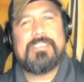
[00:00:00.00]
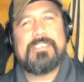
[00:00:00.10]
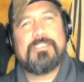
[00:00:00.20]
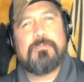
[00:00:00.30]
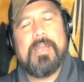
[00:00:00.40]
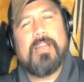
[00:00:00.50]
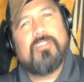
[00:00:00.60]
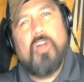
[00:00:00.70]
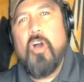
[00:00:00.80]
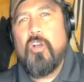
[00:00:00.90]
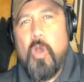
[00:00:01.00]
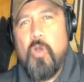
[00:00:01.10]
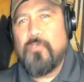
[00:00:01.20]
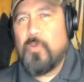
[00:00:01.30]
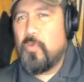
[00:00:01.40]
This has been a long
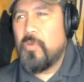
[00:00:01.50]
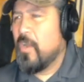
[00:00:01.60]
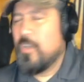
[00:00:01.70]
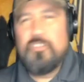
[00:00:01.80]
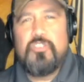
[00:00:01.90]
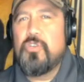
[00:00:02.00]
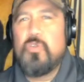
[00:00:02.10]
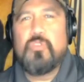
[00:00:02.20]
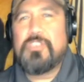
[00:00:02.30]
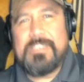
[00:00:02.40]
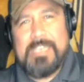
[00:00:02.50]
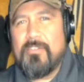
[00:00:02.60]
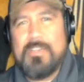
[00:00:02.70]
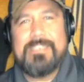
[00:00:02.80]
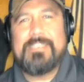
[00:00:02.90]
overdue
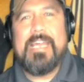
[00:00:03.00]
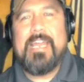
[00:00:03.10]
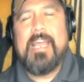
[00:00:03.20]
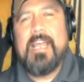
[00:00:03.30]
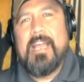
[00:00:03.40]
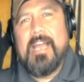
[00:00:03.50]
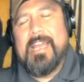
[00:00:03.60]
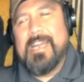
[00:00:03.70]
series that and a